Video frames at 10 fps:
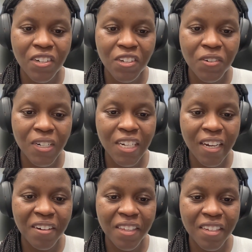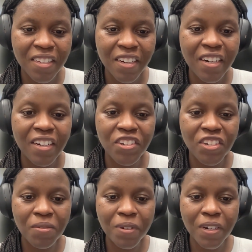She just retired this year and
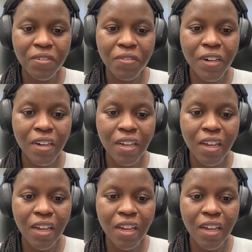she worked for